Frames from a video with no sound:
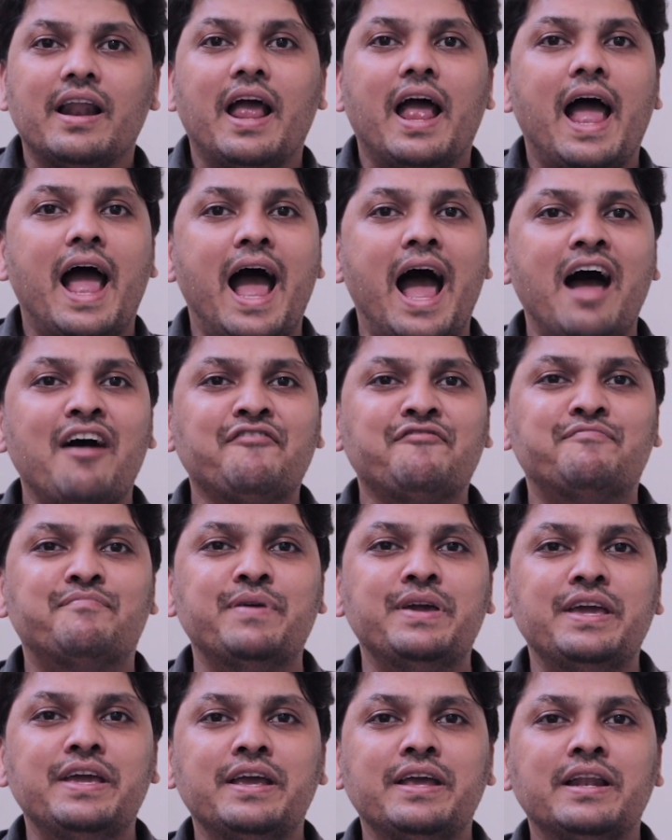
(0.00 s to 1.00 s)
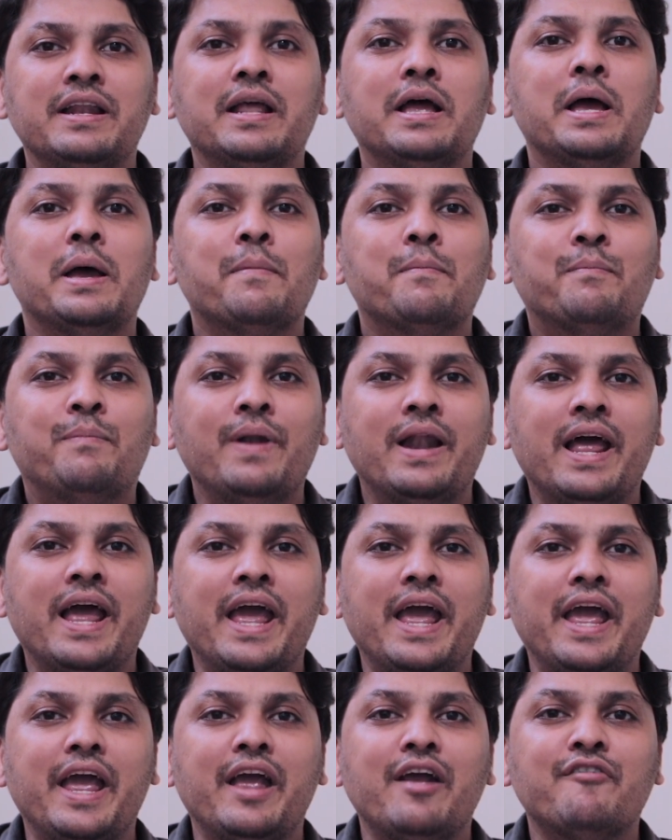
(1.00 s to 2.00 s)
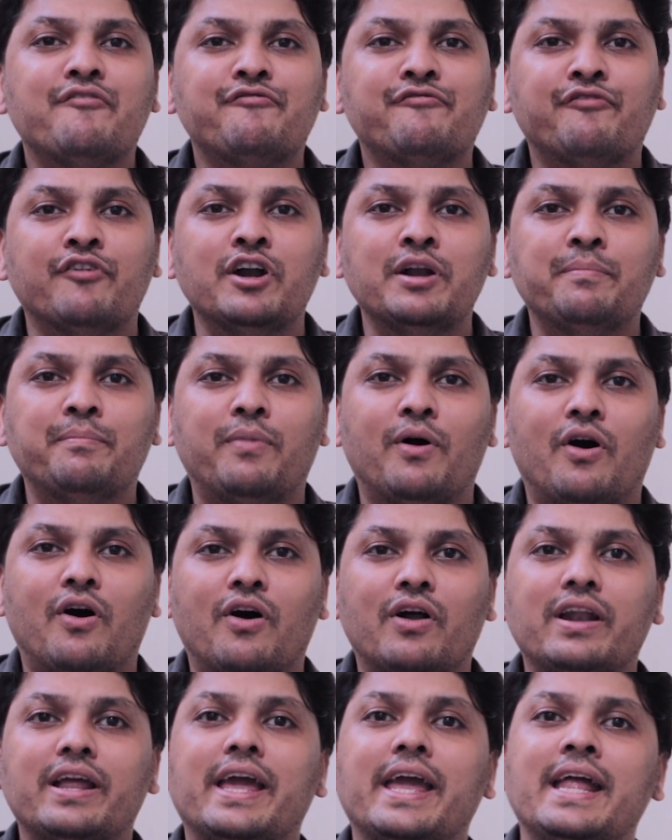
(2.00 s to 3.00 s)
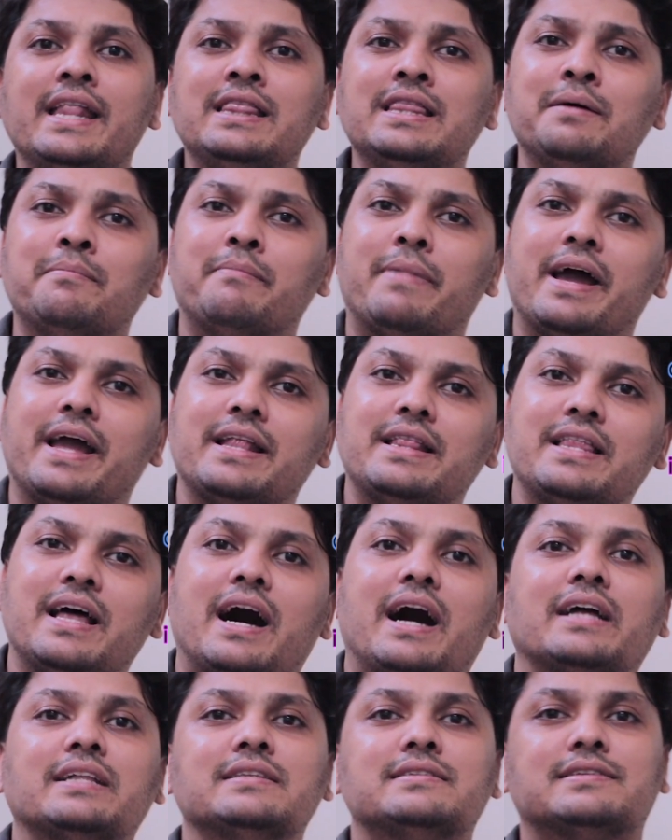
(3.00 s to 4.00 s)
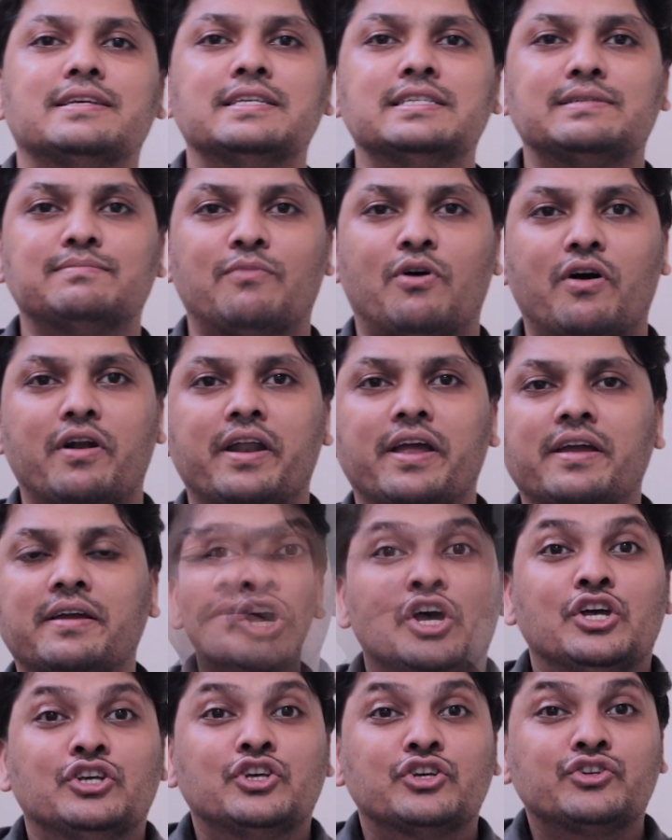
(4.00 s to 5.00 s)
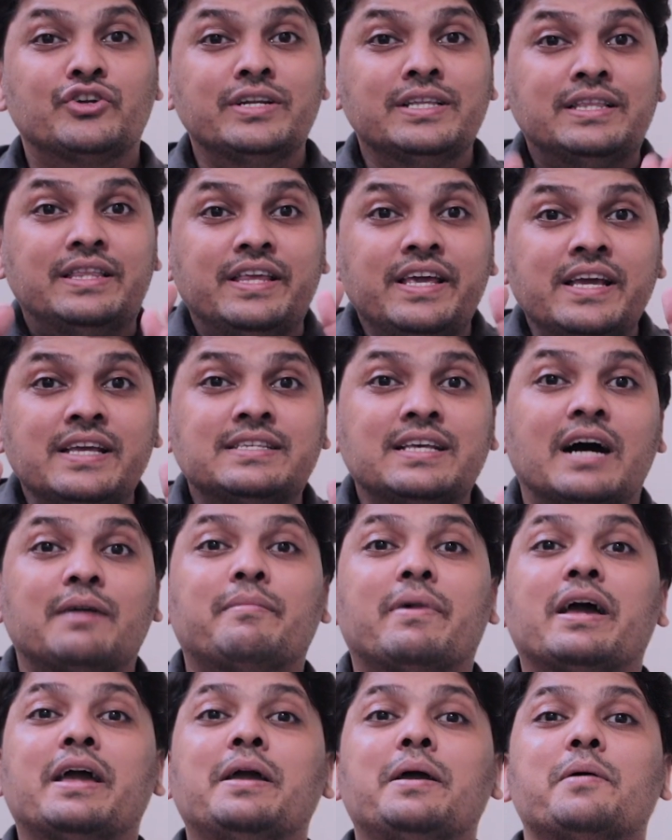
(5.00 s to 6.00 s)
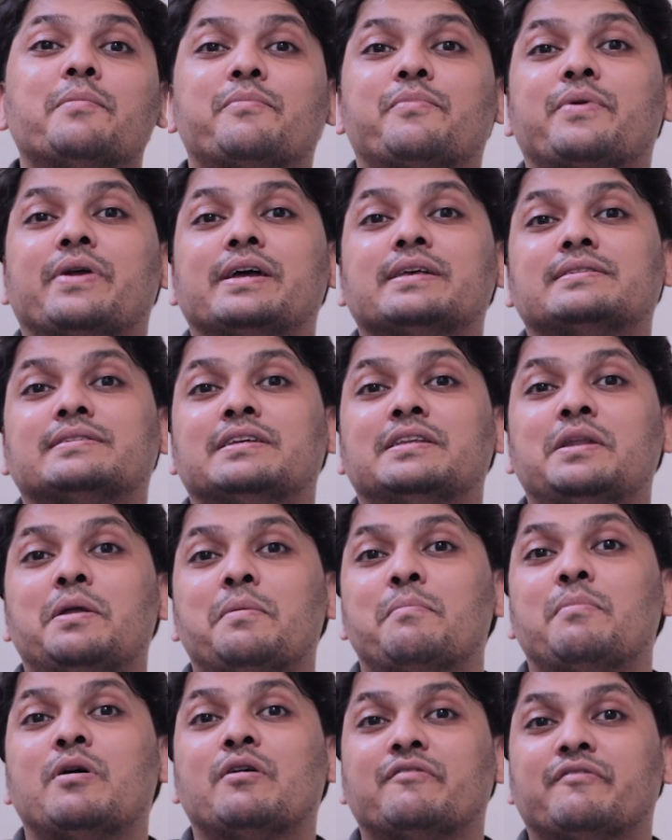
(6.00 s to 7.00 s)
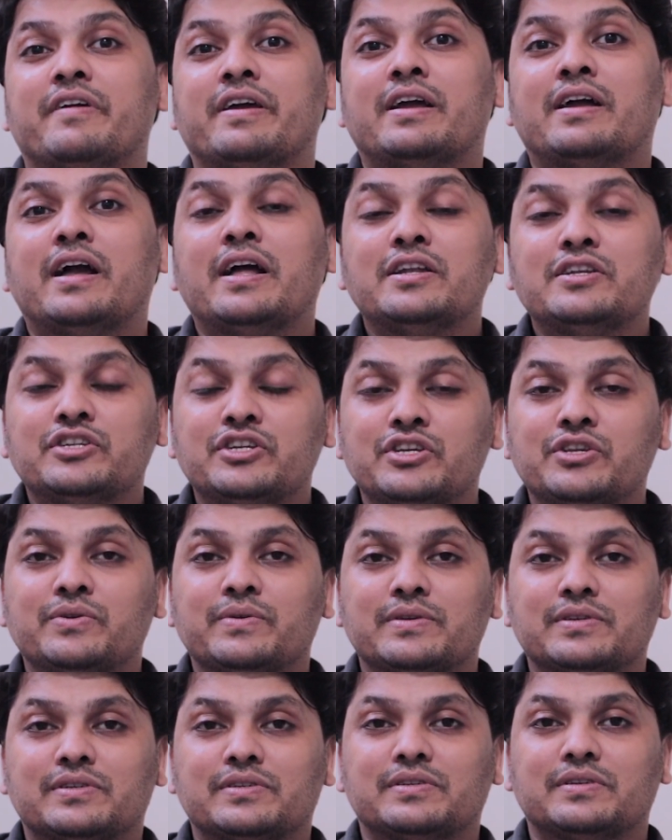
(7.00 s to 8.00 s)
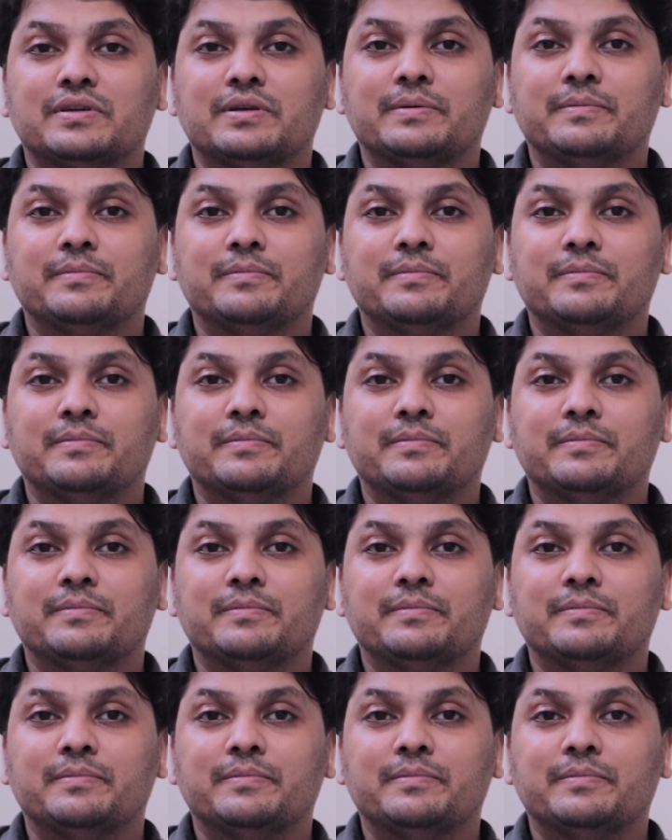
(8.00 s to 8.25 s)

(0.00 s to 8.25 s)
have been playing football in the Maidan since morning. So students, these are my present perfect continuous.